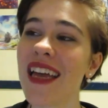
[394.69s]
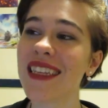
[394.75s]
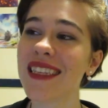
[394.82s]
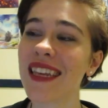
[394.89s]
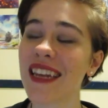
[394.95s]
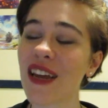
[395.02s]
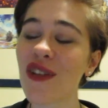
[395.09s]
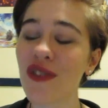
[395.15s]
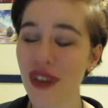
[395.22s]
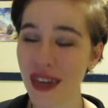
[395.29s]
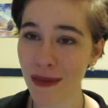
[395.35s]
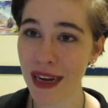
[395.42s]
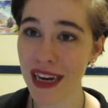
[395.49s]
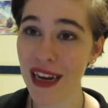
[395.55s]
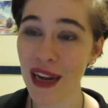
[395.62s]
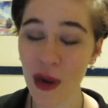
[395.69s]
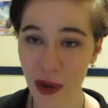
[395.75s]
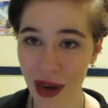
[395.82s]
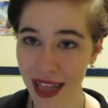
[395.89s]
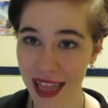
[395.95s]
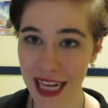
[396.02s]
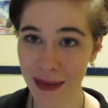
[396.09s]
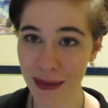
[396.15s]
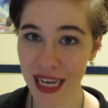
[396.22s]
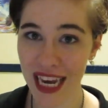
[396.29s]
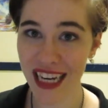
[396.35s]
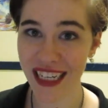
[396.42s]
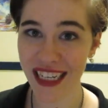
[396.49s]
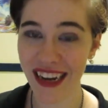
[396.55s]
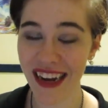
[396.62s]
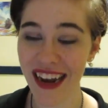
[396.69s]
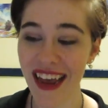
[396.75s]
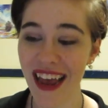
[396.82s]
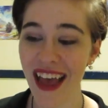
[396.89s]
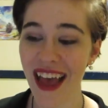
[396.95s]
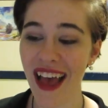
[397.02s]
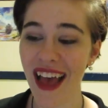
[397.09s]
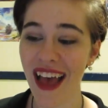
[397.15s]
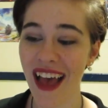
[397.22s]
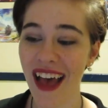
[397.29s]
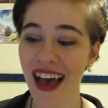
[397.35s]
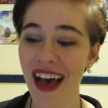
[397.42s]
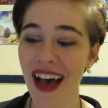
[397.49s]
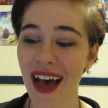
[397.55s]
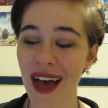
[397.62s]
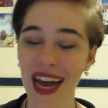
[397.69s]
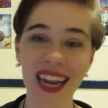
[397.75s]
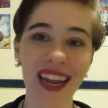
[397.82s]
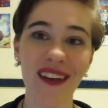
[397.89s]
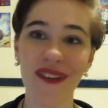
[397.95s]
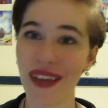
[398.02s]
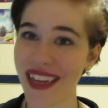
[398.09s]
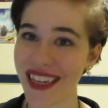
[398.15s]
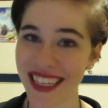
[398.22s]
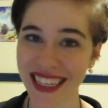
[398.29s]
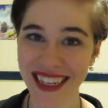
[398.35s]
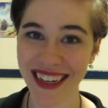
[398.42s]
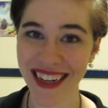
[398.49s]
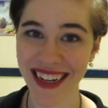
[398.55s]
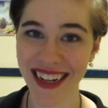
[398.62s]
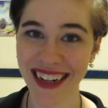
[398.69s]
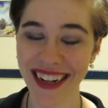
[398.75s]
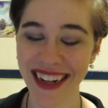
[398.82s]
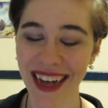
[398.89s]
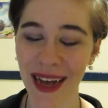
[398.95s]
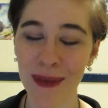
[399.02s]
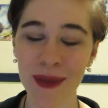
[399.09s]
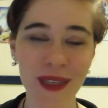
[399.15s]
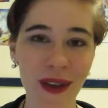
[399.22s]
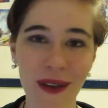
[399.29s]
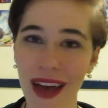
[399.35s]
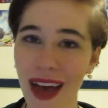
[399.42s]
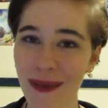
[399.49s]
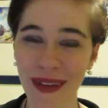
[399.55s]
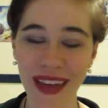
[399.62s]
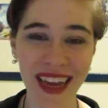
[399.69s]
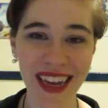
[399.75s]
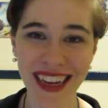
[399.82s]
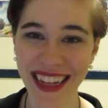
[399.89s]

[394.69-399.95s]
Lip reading: incredibly loyal adaptation. I love it. I'm so happy.